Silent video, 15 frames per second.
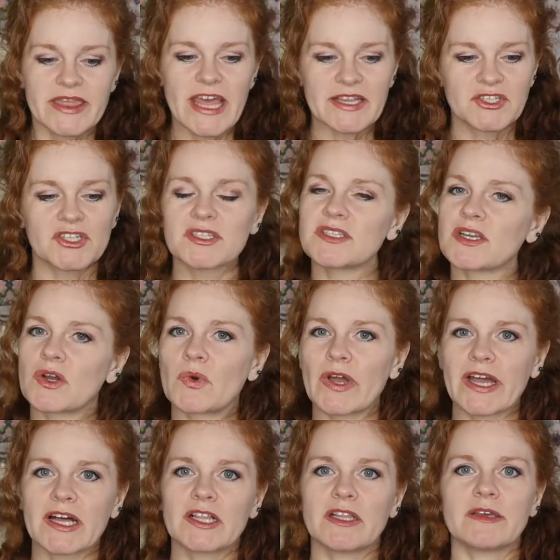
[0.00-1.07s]
That's just a
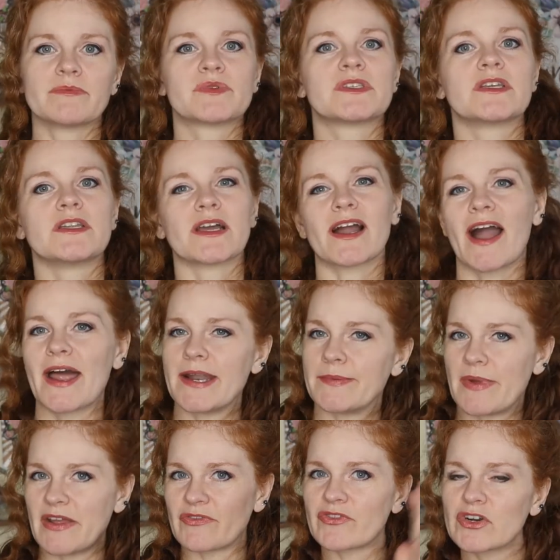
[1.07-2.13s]
quick glimpse into kind of
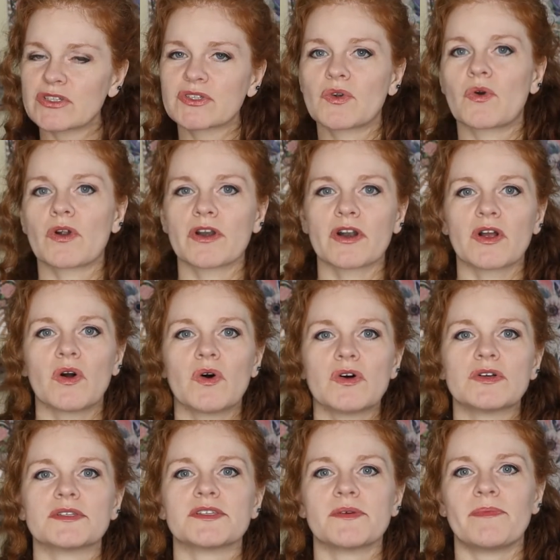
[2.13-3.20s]
my first quarter
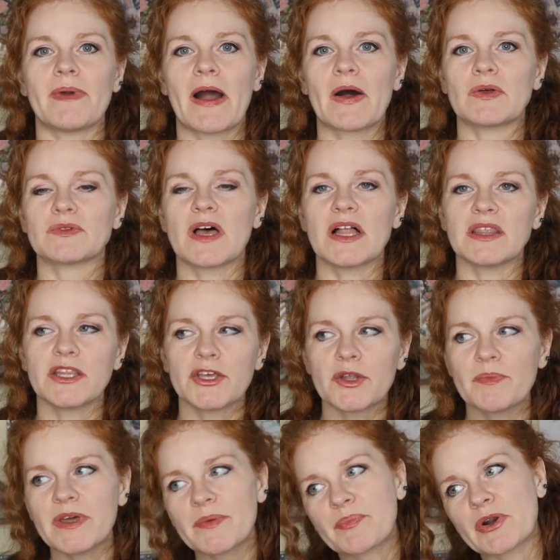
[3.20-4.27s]
goals, about a little
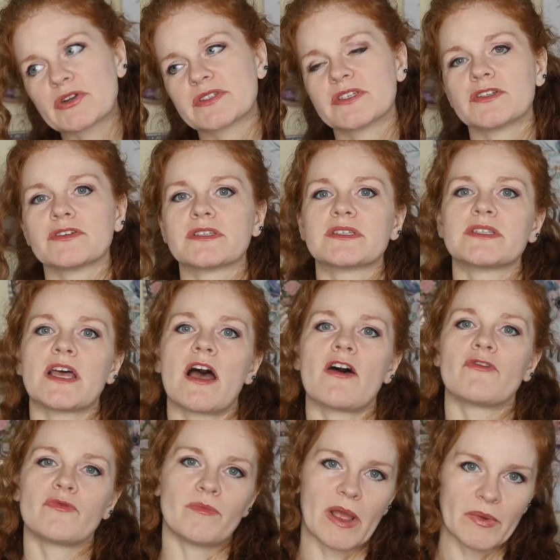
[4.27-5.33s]
bit of personal
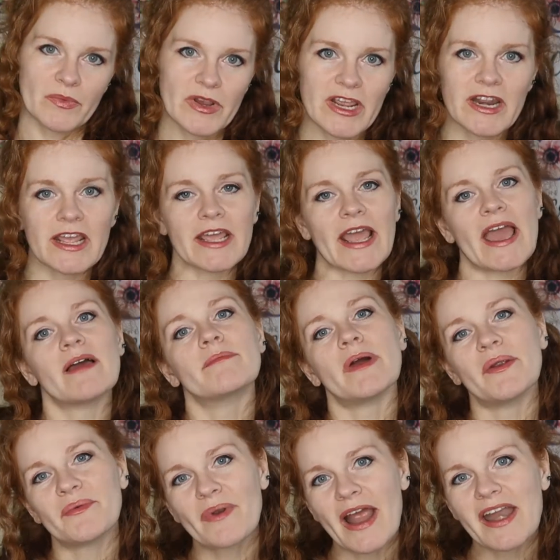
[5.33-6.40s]
stuff, my reading and my
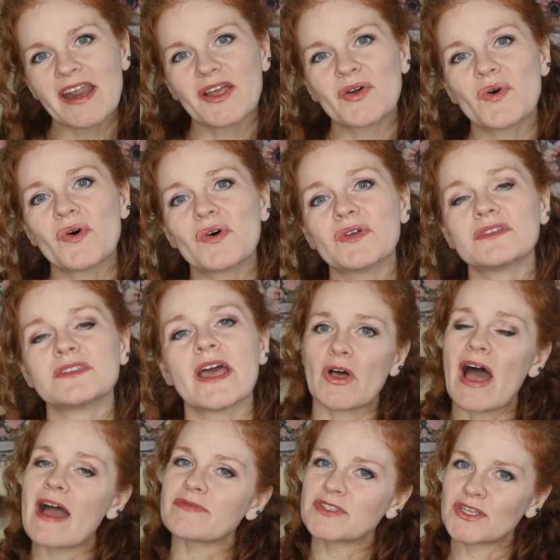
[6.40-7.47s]
writing goals. You'll
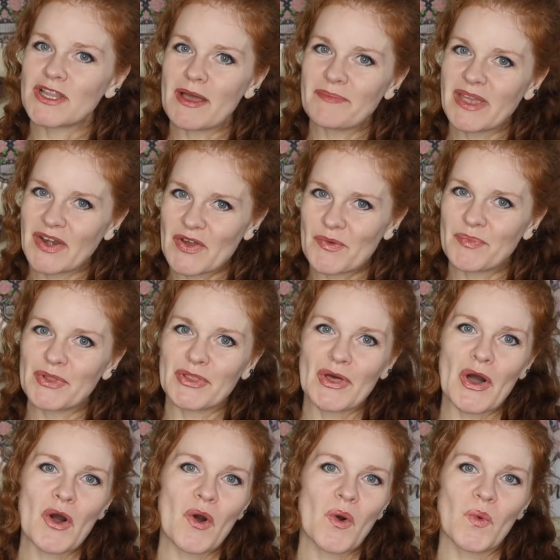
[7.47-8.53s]
have to let me know
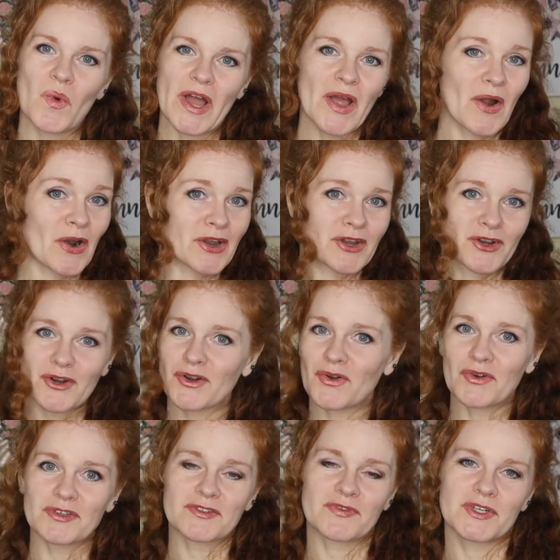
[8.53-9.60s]
below, what are your
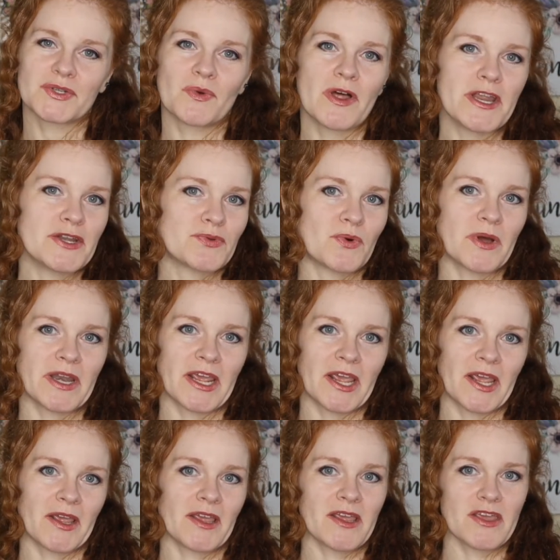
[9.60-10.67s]
goals for
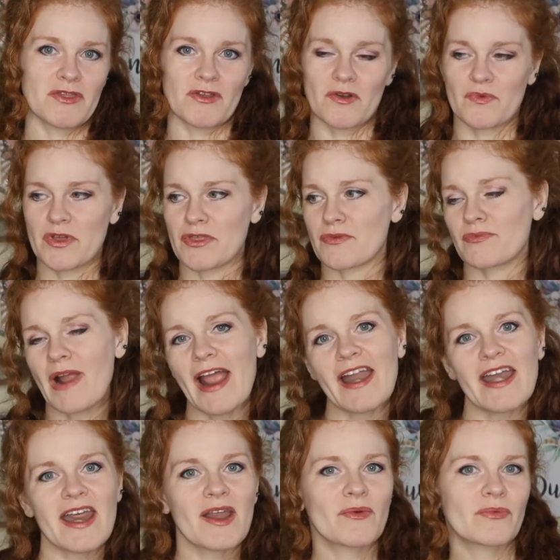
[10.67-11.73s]
2020, either with
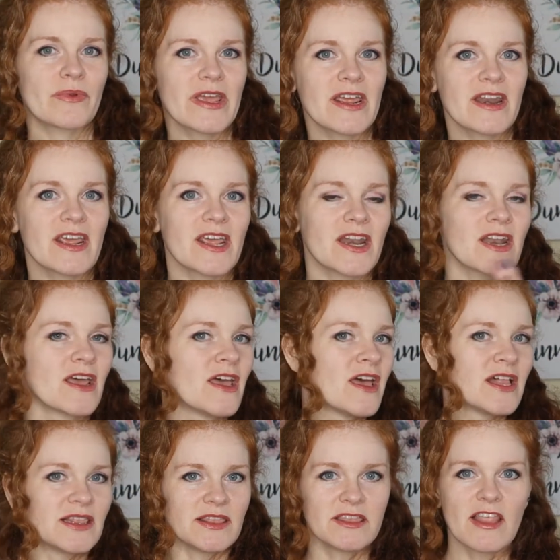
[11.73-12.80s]
writing, reading,
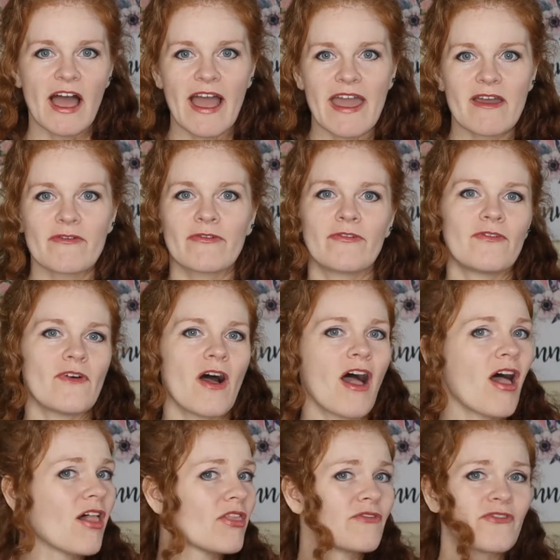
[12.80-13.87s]
life,
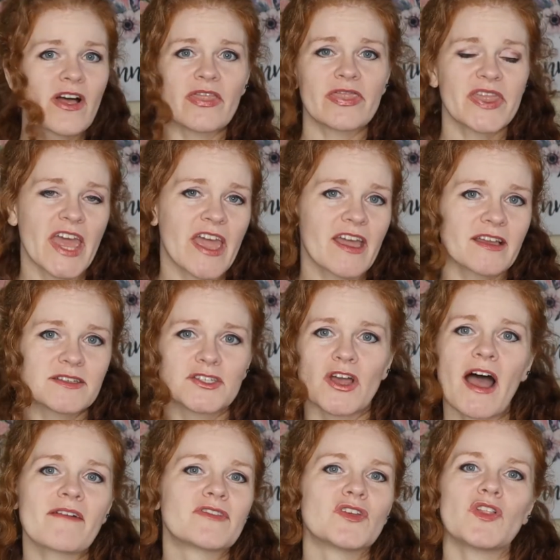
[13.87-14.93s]
all the fun things. You'll
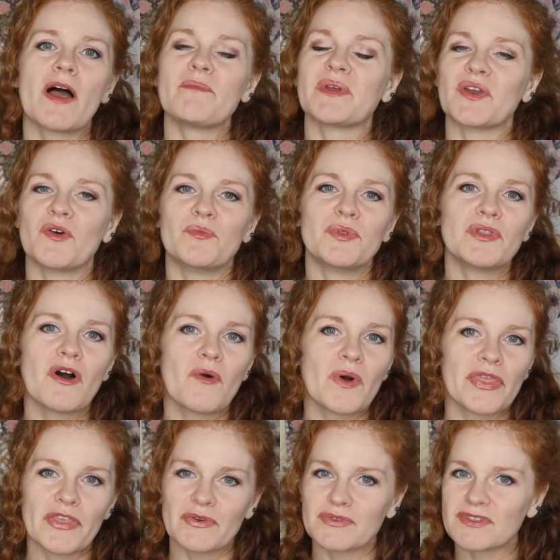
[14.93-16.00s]
have to let me know below
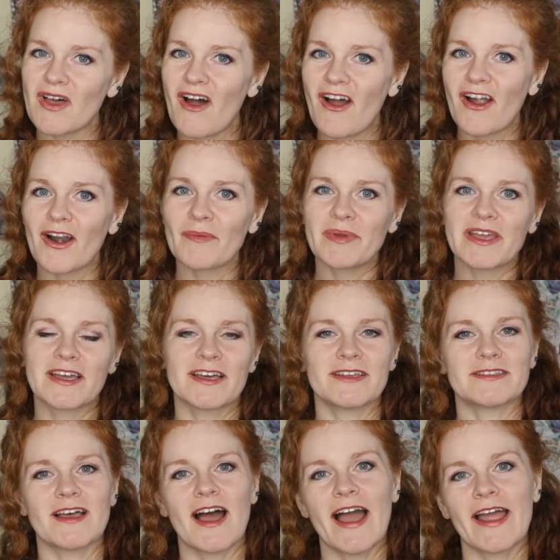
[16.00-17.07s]
what those are,
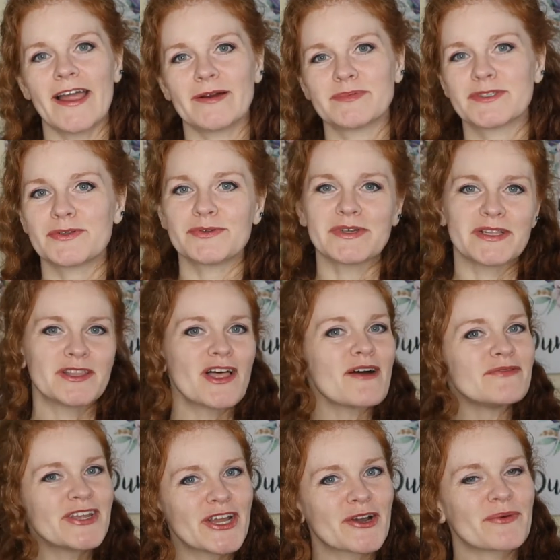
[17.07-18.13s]
because I absolutely
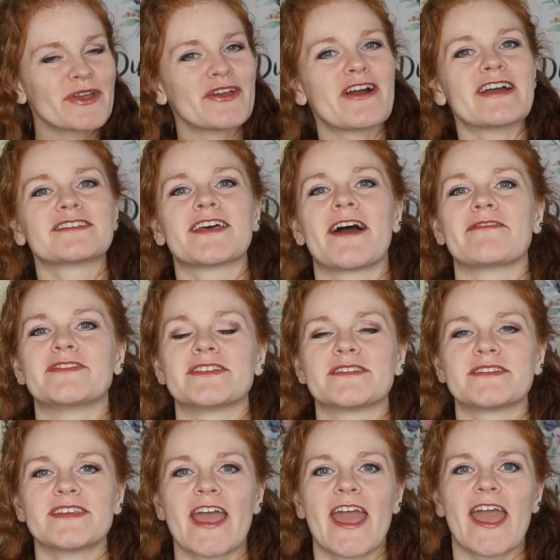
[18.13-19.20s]
love to hear what you guys have to
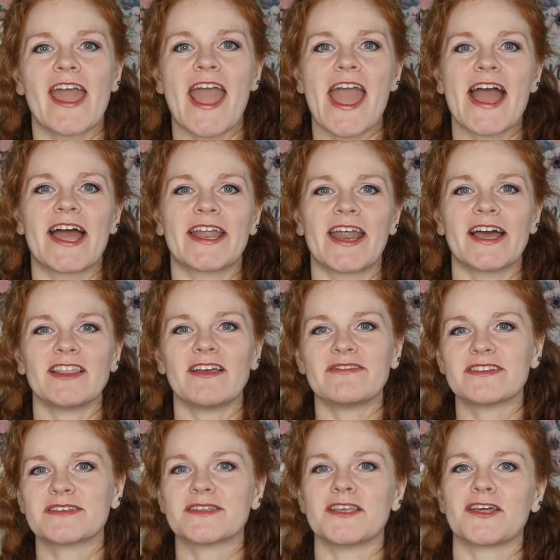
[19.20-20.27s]
say, and I love
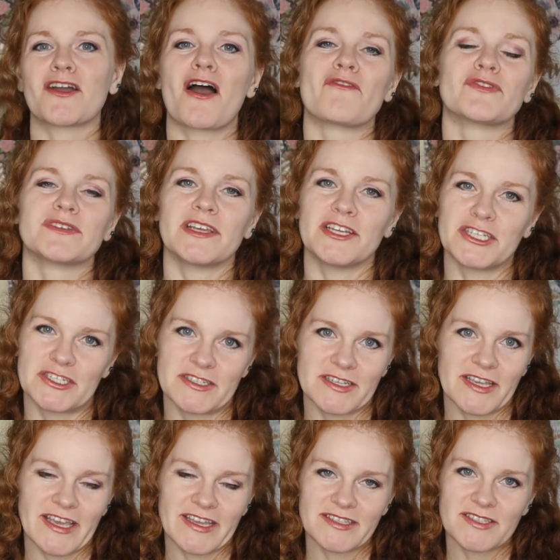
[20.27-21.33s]
to see the conversations
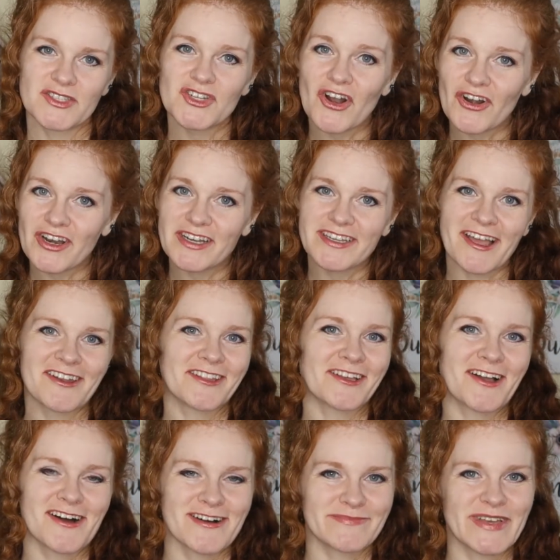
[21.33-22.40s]
that get started down in the
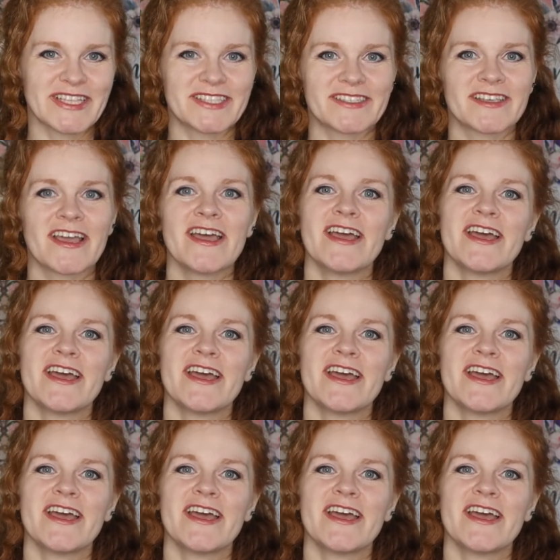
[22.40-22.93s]
comments.